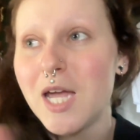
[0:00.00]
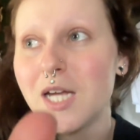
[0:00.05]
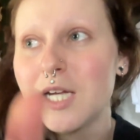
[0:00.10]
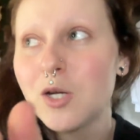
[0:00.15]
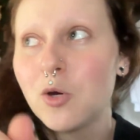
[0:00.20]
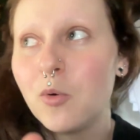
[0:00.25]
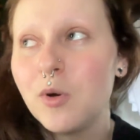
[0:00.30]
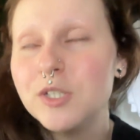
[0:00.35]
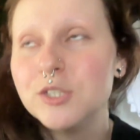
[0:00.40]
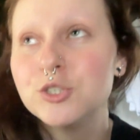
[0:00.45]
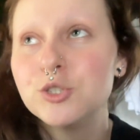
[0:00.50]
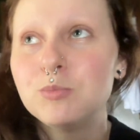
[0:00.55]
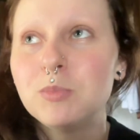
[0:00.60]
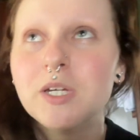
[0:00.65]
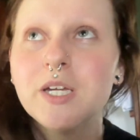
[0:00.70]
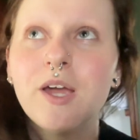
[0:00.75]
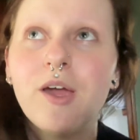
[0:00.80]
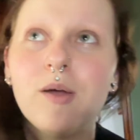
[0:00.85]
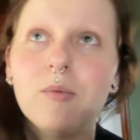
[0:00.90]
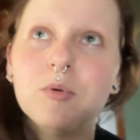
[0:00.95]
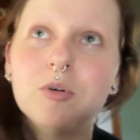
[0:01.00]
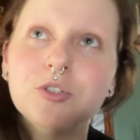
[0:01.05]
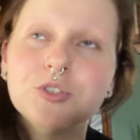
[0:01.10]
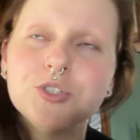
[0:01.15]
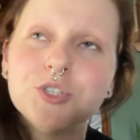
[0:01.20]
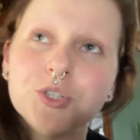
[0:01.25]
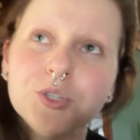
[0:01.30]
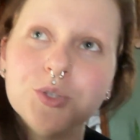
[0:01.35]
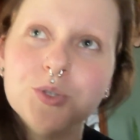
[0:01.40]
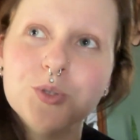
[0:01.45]
going to be able
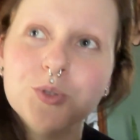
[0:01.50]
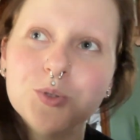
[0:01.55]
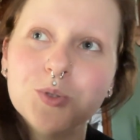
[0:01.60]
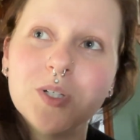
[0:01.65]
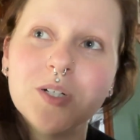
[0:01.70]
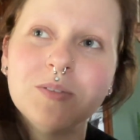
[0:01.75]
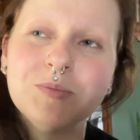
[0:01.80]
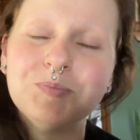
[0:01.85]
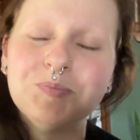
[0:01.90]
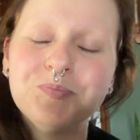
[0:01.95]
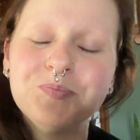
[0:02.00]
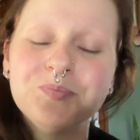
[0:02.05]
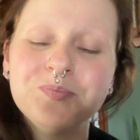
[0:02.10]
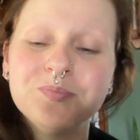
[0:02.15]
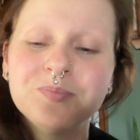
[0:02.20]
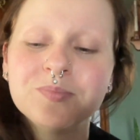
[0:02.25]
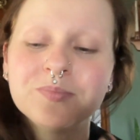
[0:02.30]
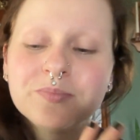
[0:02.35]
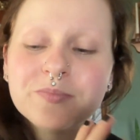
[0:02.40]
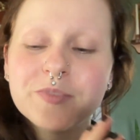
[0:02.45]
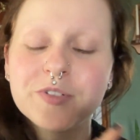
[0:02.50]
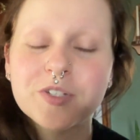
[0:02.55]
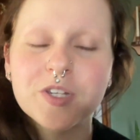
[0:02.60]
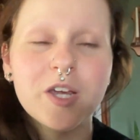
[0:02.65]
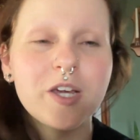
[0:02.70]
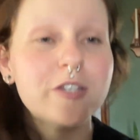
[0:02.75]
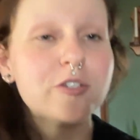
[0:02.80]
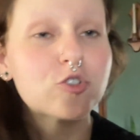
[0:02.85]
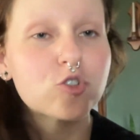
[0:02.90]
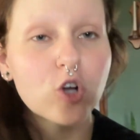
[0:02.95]
to
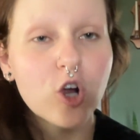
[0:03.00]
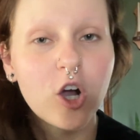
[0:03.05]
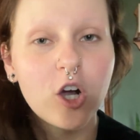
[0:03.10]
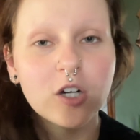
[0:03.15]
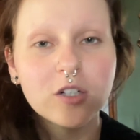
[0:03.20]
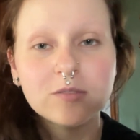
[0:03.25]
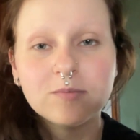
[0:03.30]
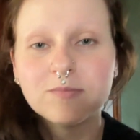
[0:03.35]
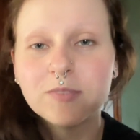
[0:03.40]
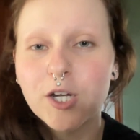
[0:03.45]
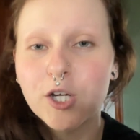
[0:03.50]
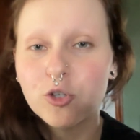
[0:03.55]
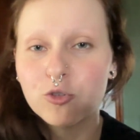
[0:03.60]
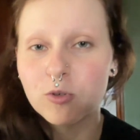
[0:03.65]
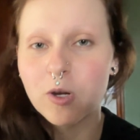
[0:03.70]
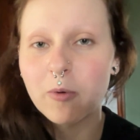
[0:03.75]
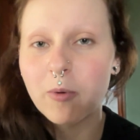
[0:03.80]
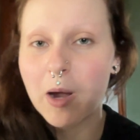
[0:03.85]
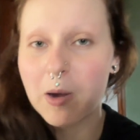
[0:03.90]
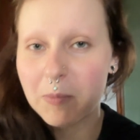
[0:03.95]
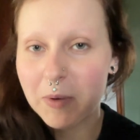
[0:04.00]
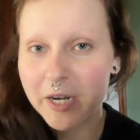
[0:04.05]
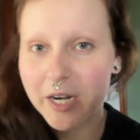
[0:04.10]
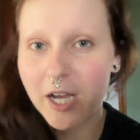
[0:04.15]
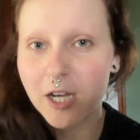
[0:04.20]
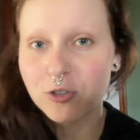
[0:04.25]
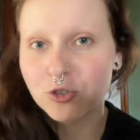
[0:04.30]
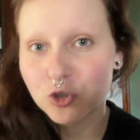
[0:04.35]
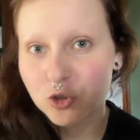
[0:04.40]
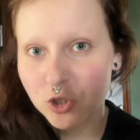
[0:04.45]
stay strong and grow out my natural